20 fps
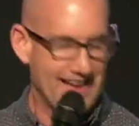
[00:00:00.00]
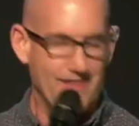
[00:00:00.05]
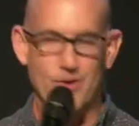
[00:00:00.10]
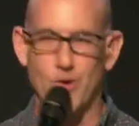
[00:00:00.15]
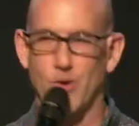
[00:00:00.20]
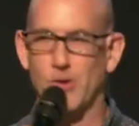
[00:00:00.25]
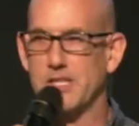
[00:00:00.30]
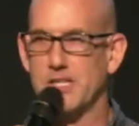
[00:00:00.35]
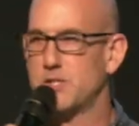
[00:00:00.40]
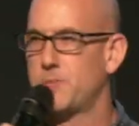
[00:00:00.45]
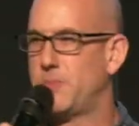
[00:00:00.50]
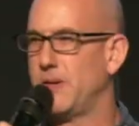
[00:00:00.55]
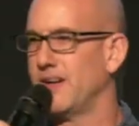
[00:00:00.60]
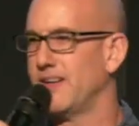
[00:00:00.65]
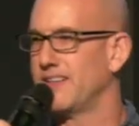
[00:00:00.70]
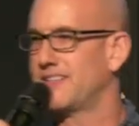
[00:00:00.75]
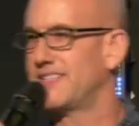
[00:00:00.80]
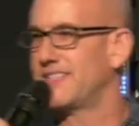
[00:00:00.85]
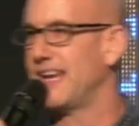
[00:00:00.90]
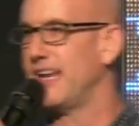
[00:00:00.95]
And the Holy
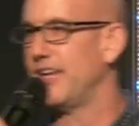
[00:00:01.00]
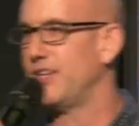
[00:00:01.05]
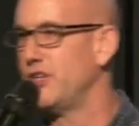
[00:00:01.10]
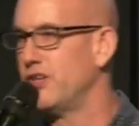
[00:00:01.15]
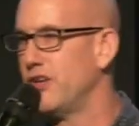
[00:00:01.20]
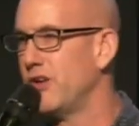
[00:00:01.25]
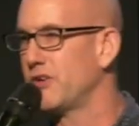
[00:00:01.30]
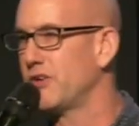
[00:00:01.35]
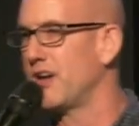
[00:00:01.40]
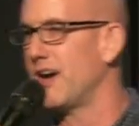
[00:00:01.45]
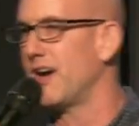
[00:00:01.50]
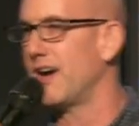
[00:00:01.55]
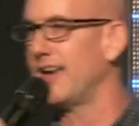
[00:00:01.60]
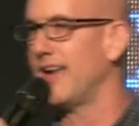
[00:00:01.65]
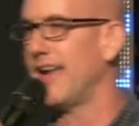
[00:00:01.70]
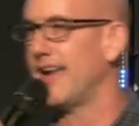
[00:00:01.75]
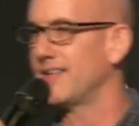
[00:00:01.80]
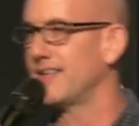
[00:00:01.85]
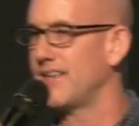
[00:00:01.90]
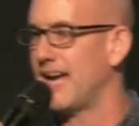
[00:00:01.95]
Spirit said, You know,
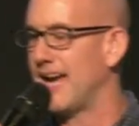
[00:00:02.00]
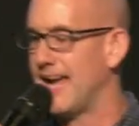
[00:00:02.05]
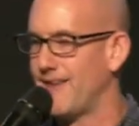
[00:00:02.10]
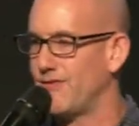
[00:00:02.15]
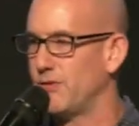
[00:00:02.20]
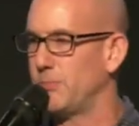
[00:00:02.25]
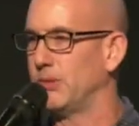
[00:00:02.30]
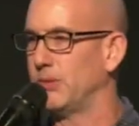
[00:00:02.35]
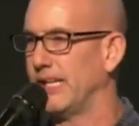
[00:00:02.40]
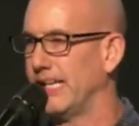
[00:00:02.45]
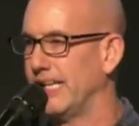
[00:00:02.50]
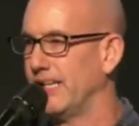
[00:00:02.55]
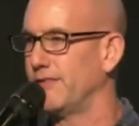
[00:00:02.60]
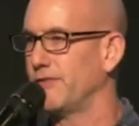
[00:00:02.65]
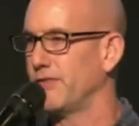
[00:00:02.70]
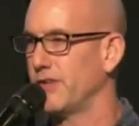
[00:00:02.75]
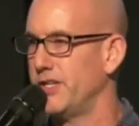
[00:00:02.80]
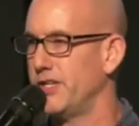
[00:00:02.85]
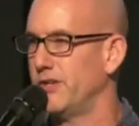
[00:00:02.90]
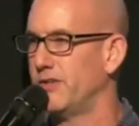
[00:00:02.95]
God has, I have a plan
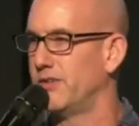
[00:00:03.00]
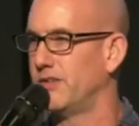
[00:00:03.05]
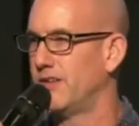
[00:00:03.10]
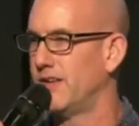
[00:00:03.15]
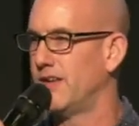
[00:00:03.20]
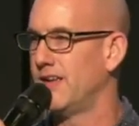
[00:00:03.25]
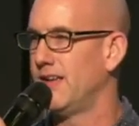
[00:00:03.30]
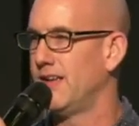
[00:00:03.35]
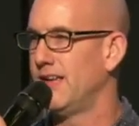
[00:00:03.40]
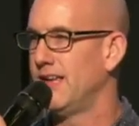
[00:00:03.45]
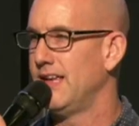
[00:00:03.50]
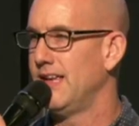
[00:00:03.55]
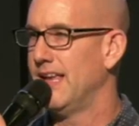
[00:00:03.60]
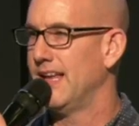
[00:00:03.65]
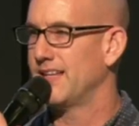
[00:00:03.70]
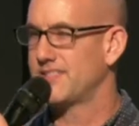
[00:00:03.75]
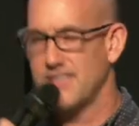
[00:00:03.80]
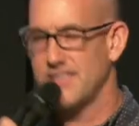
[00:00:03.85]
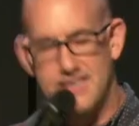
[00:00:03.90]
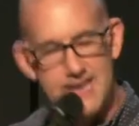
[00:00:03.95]
for you.
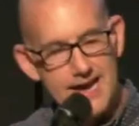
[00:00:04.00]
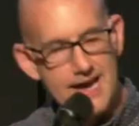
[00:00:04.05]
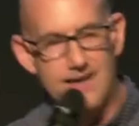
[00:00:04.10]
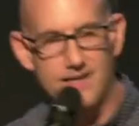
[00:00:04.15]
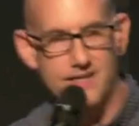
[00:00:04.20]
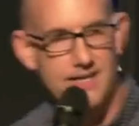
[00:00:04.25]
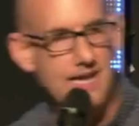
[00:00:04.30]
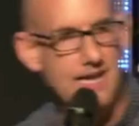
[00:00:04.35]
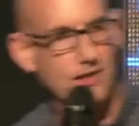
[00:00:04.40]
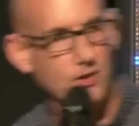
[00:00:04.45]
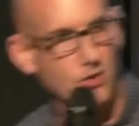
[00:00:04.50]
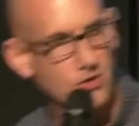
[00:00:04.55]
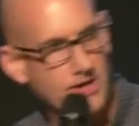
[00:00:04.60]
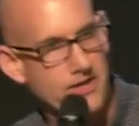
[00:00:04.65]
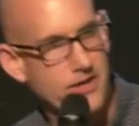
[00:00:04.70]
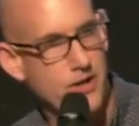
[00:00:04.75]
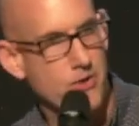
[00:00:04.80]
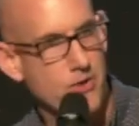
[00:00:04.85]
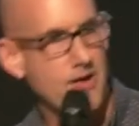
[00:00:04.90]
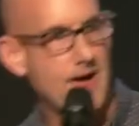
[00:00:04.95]
I said, Yeah, yeah, Lord,
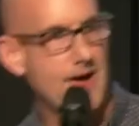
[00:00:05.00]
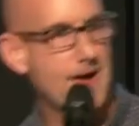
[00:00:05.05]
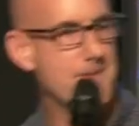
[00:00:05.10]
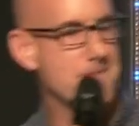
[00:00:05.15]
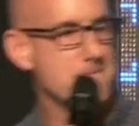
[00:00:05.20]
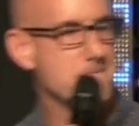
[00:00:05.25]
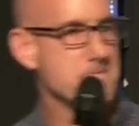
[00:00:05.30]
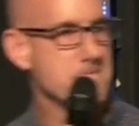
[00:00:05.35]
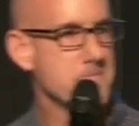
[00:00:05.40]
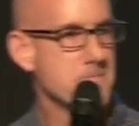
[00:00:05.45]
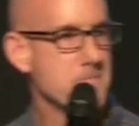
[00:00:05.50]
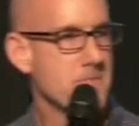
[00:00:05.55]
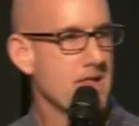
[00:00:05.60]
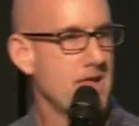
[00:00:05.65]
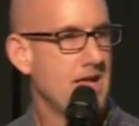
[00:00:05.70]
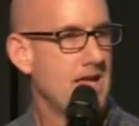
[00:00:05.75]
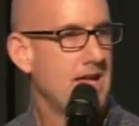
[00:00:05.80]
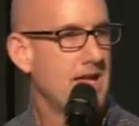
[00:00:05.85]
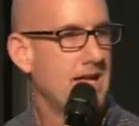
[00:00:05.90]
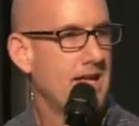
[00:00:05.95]
I know that.
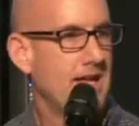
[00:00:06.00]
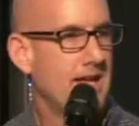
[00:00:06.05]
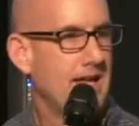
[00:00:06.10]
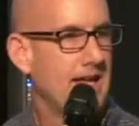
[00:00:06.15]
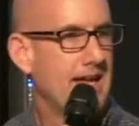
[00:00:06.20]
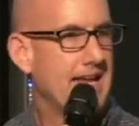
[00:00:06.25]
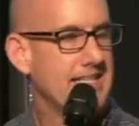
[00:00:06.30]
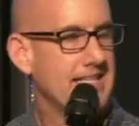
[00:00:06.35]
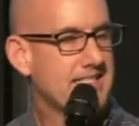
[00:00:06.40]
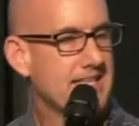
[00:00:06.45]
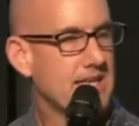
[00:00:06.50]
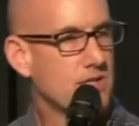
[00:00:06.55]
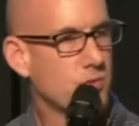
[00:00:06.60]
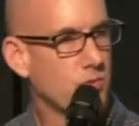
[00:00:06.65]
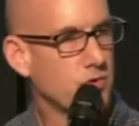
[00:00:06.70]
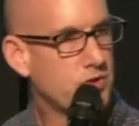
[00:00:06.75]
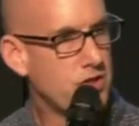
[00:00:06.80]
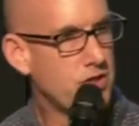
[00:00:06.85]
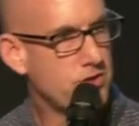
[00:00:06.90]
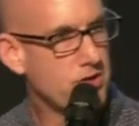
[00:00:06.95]
And he says,
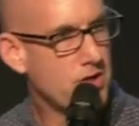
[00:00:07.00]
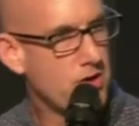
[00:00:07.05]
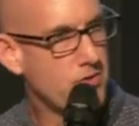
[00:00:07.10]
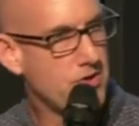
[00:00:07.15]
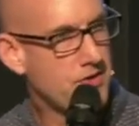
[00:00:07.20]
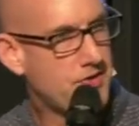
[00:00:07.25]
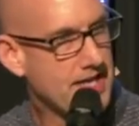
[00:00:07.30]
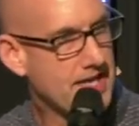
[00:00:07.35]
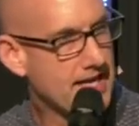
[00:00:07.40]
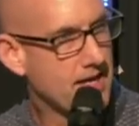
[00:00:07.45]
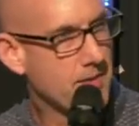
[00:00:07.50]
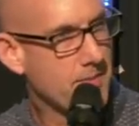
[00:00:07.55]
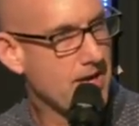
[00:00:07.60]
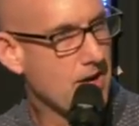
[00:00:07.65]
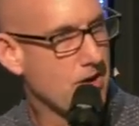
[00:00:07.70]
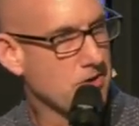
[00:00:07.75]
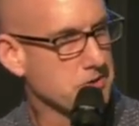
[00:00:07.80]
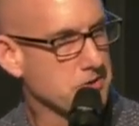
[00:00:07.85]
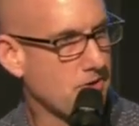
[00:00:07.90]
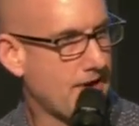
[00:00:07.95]
Well, do you know that the
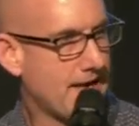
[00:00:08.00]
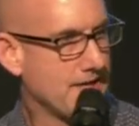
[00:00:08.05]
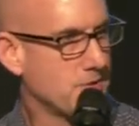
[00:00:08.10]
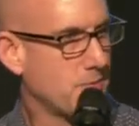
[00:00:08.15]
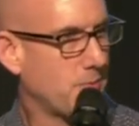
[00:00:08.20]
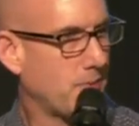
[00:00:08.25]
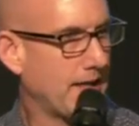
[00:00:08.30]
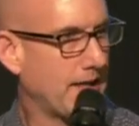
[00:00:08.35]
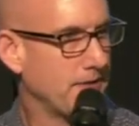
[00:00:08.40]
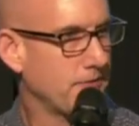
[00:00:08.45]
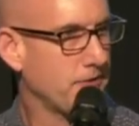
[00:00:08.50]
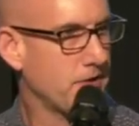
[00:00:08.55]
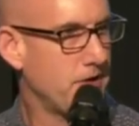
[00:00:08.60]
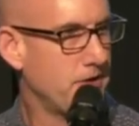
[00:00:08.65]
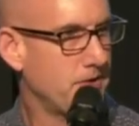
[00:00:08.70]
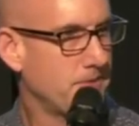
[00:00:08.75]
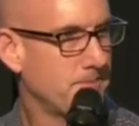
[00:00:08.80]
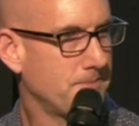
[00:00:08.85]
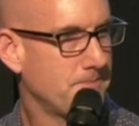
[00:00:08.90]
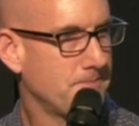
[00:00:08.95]
enemy also has a plan for
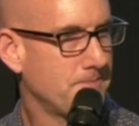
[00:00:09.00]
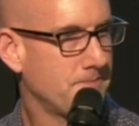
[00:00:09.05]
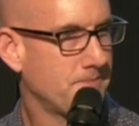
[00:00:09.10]
you?